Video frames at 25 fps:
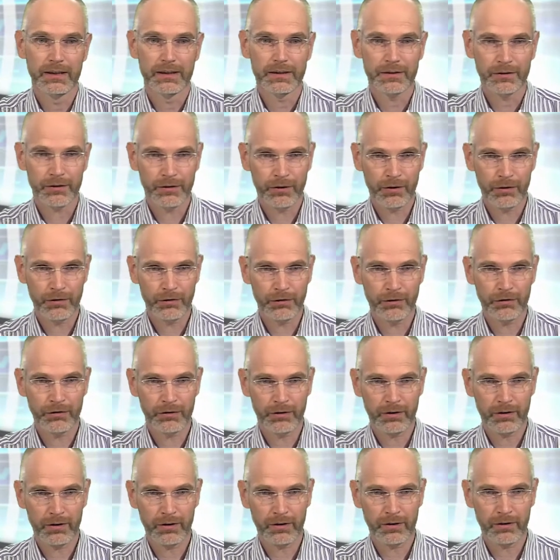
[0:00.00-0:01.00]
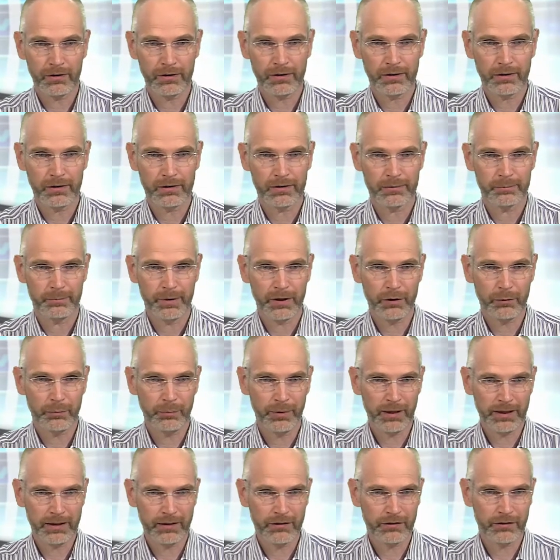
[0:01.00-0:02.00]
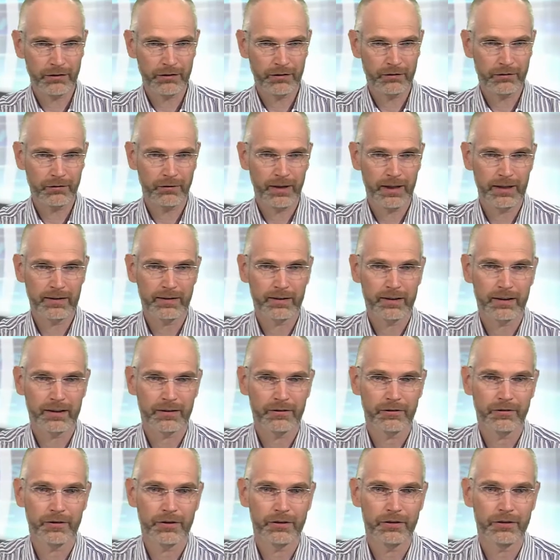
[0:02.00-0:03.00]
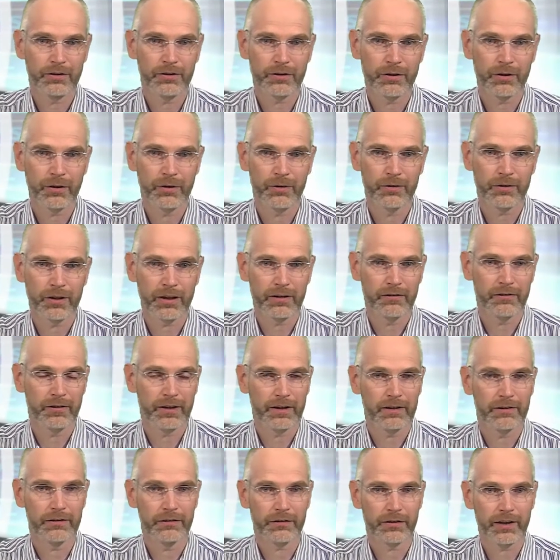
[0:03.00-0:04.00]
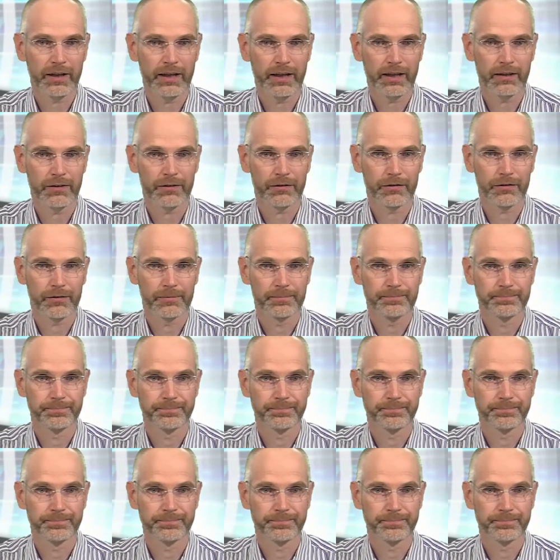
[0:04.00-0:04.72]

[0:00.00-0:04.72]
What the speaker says: the courses on best practices of writing efficient code are very scarce.